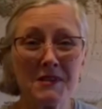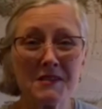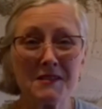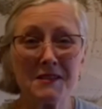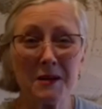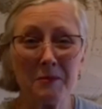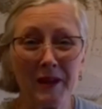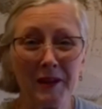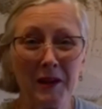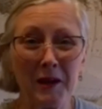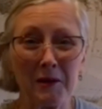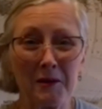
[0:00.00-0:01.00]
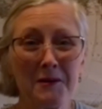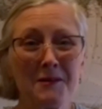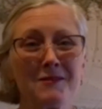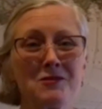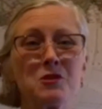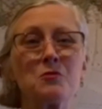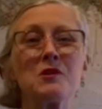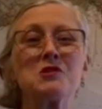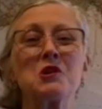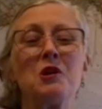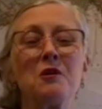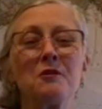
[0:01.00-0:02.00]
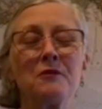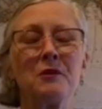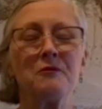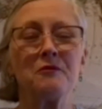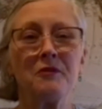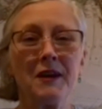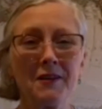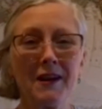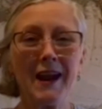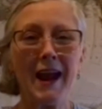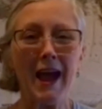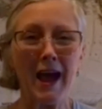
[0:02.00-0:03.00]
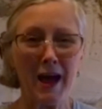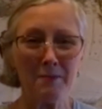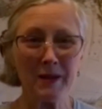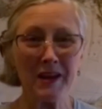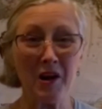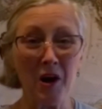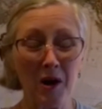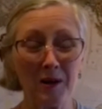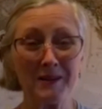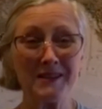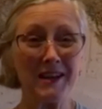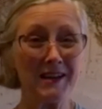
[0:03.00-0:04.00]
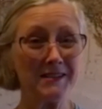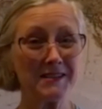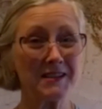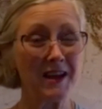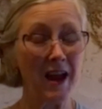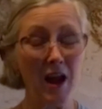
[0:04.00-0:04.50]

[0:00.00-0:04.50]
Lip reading: Debbie here to wish all of you very happy holidays.